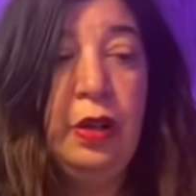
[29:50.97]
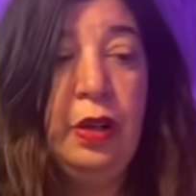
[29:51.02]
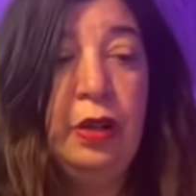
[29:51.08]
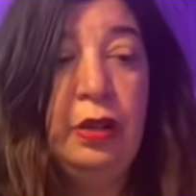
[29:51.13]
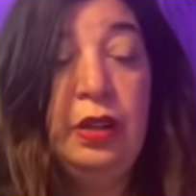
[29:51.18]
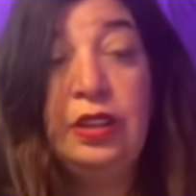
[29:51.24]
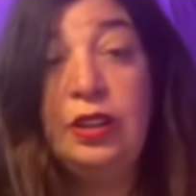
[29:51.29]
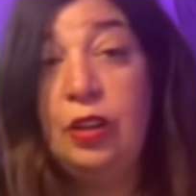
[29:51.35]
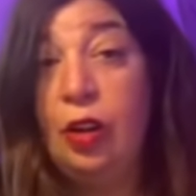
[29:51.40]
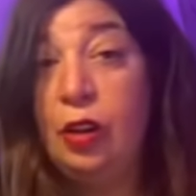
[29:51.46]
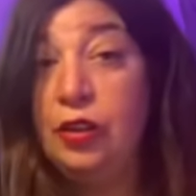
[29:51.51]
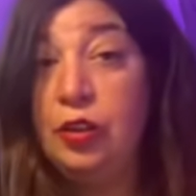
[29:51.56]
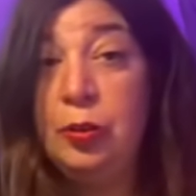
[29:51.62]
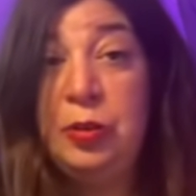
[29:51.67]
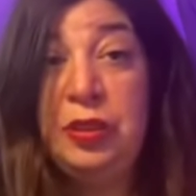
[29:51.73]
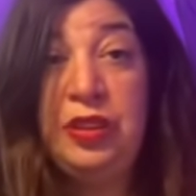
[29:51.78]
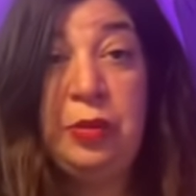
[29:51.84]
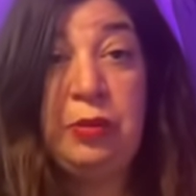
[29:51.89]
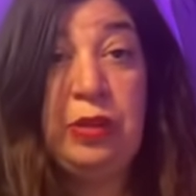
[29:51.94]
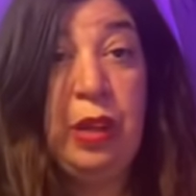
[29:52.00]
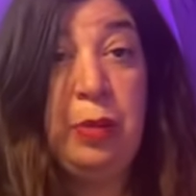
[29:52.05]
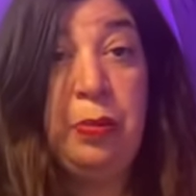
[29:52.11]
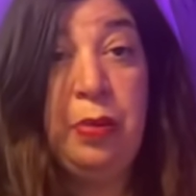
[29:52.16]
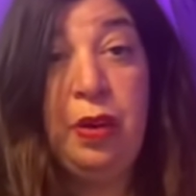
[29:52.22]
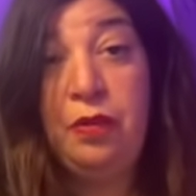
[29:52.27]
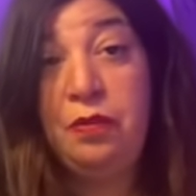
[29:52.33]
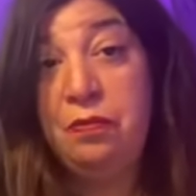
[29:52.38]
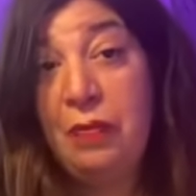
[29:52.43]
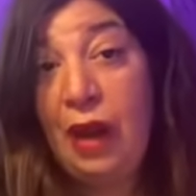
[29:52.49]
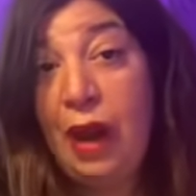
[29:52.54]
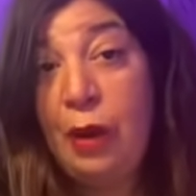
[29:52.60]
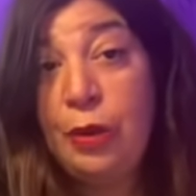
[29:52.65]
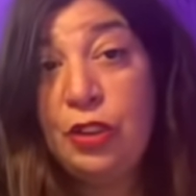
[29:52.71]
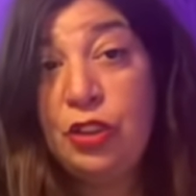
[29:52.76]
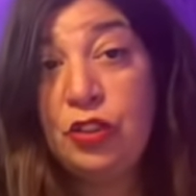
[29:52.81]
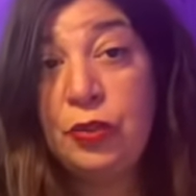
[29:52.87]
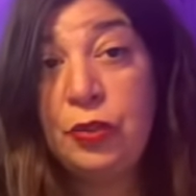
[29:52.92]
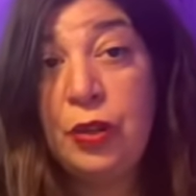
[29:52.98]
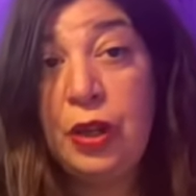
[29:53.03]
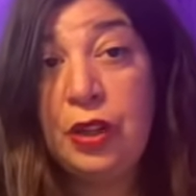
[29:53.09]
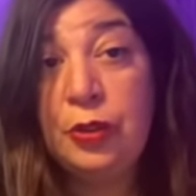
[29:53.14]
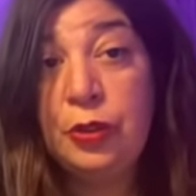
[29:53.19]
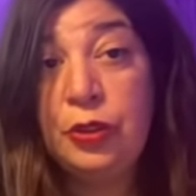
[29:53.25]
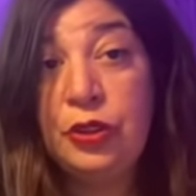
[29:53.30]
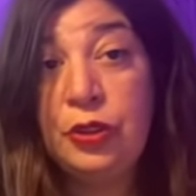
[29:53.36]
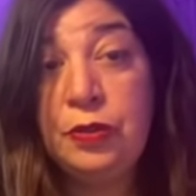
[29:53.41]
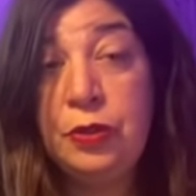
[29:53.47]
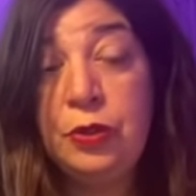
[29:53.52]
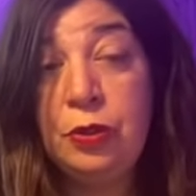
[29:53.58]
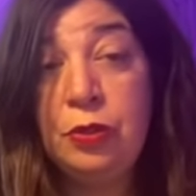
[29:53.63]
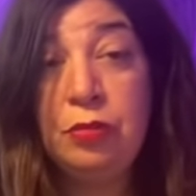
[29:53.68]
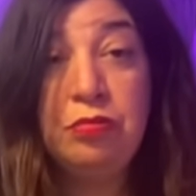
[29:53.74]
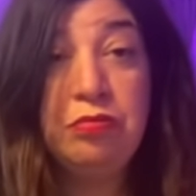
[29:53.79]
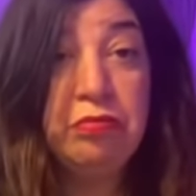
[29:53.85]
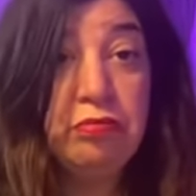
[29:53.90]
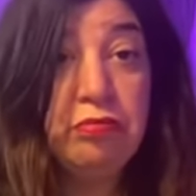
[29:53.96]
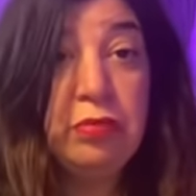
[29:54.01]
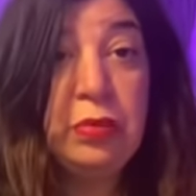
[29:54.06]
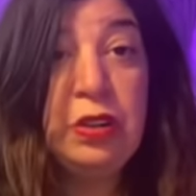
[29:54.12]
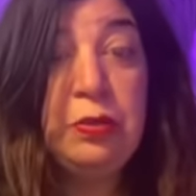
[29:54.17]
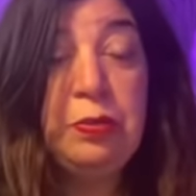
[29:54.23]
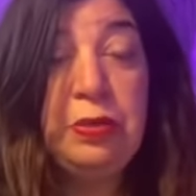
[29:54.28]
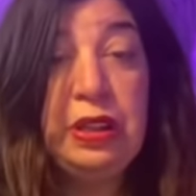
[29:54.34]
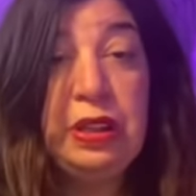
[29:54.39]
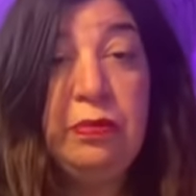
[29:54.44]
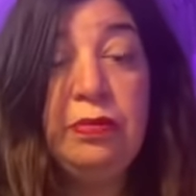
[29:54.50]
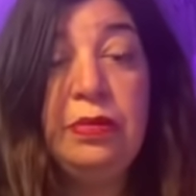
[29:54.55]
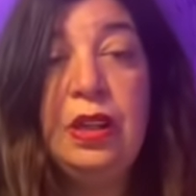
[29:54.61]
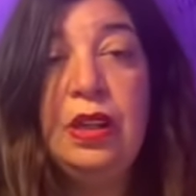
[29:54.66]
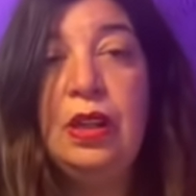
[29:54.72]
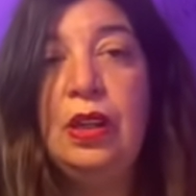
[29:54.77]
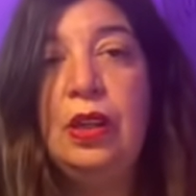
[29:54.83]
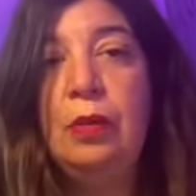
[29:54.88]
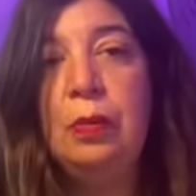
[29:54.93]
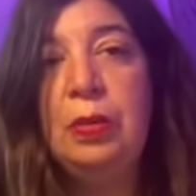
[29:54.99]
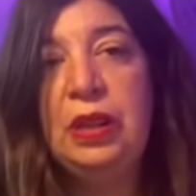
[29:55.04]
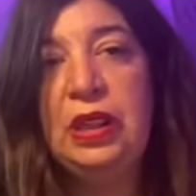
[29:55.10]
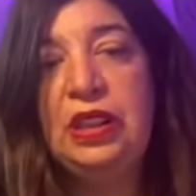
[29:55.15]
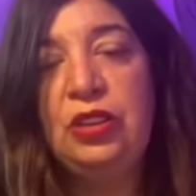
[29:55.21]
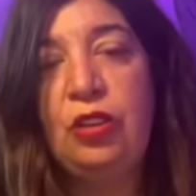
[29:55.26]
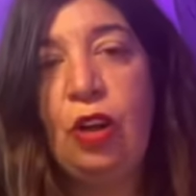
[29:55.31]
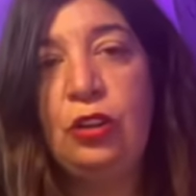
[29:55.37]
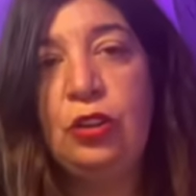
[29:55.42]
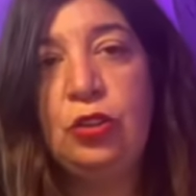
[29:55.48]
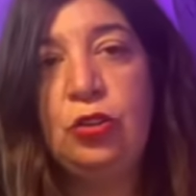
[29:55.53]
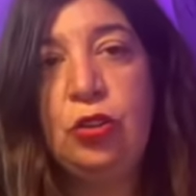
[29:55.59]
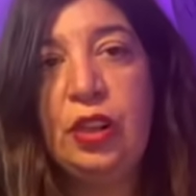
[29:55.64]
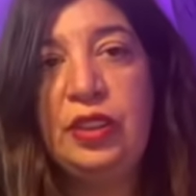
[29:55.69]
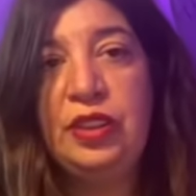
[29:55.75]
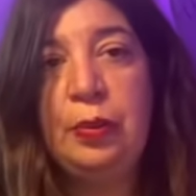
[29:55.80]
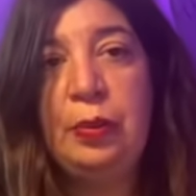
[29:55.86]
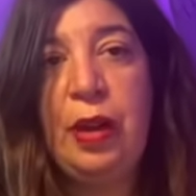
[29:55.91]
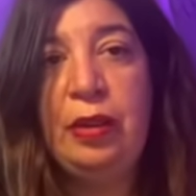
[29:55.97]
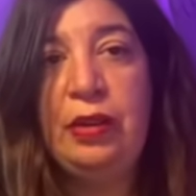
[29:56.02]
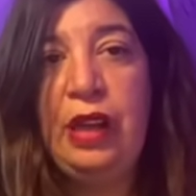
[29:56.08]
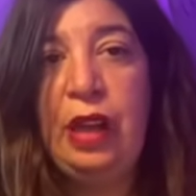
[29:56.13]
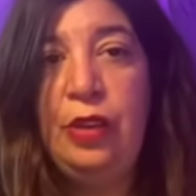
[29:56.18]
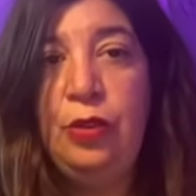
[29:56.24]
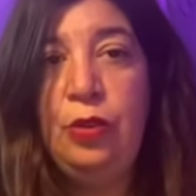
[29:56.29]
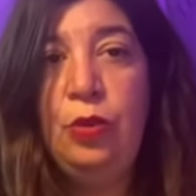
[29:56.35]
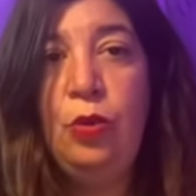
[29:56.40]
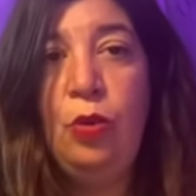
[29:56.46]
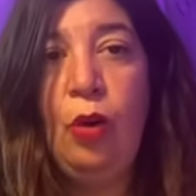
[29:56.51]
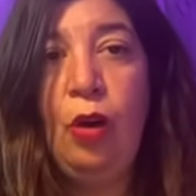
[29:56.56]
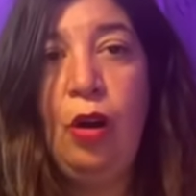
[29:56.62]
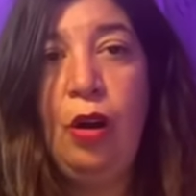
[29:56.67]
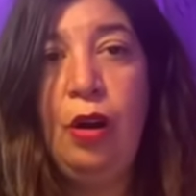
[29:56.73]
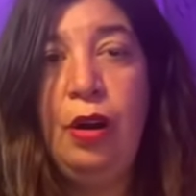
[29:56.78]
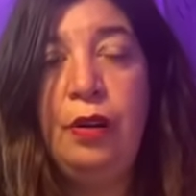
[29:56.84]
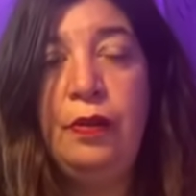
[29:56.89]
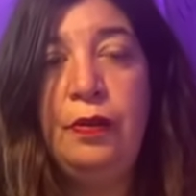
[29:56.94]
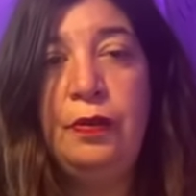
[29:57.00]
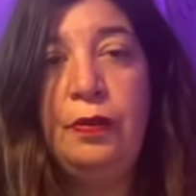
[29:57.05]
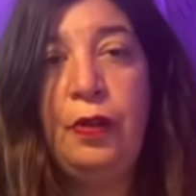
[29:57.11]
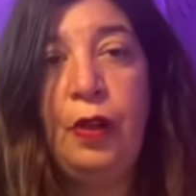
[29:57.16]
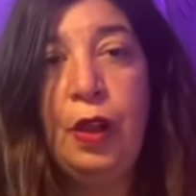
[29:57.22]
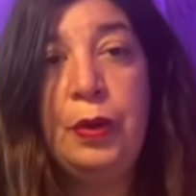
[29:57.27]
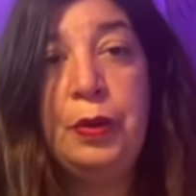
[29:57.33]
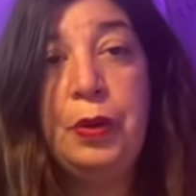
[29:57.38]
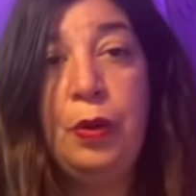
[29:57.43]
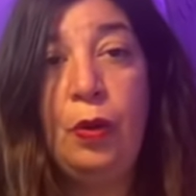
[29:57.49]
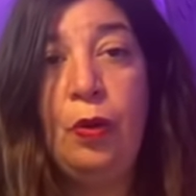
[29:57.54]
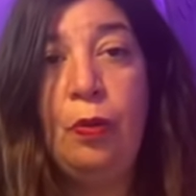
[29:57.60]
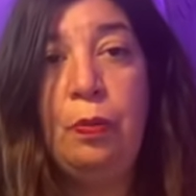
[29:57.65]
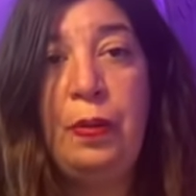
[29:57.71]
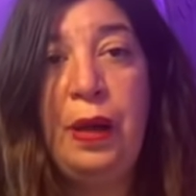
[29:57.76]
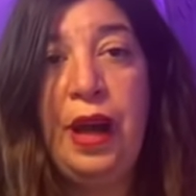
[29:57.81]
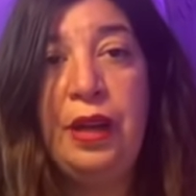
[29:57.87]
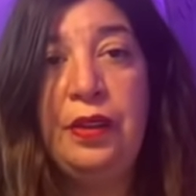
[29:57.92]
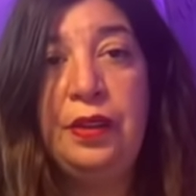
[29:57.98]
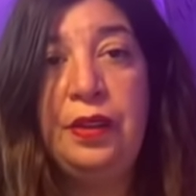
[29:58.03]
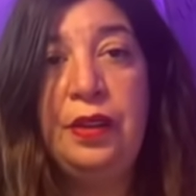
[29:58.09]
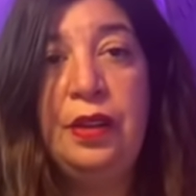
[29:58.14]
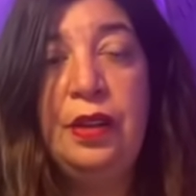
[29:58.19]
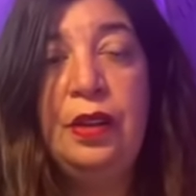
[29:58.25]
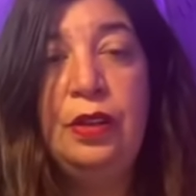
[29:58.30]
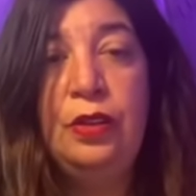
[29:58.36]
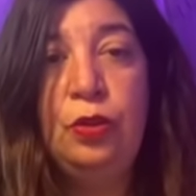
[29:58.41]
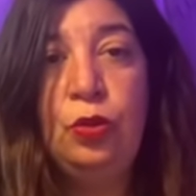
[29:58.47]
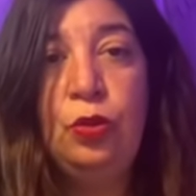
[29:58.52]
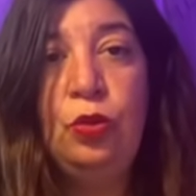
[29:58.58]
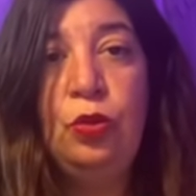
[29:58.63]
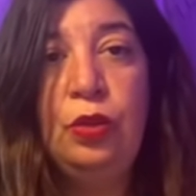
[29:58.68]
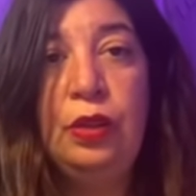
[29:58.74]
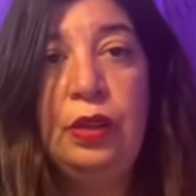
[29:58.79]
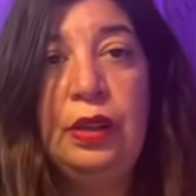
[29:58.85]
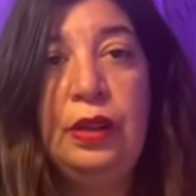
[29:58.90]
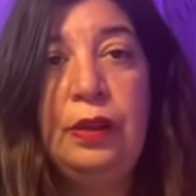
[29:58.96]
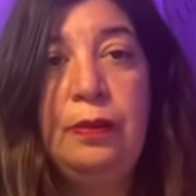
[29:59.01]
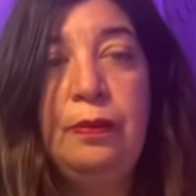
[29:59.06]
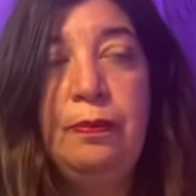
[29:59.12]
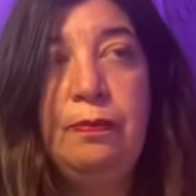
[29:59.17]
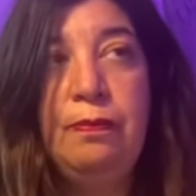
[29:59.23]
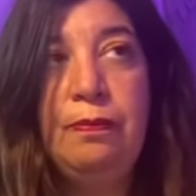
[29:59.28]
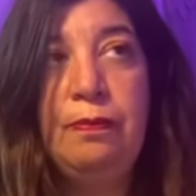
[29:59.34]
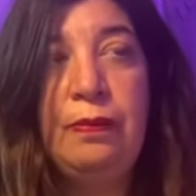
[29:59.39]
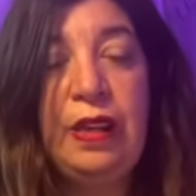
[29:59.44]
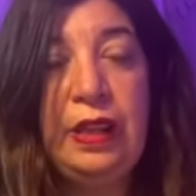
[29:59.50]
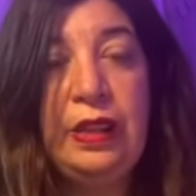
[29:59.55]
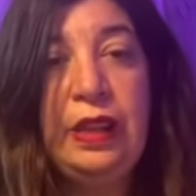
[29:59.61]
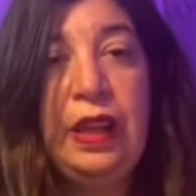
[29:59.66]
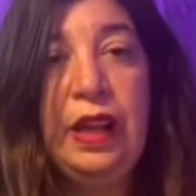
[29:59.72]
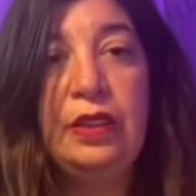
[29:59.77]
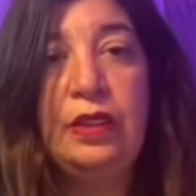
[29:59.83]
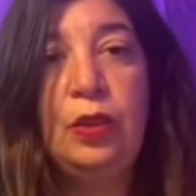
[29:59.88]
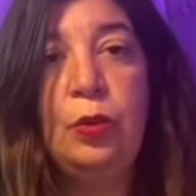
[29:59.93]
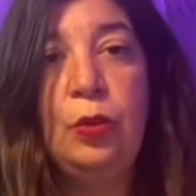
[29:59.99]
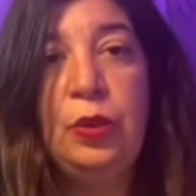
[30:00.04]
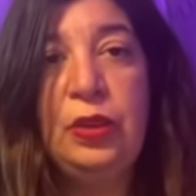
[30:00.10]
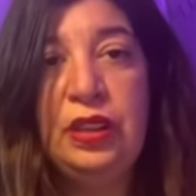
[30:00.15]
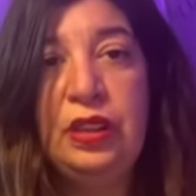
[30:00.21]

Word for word: This could also be some type of marriage for others of you. Could be. But this also talks about that you are following your own path to connect with the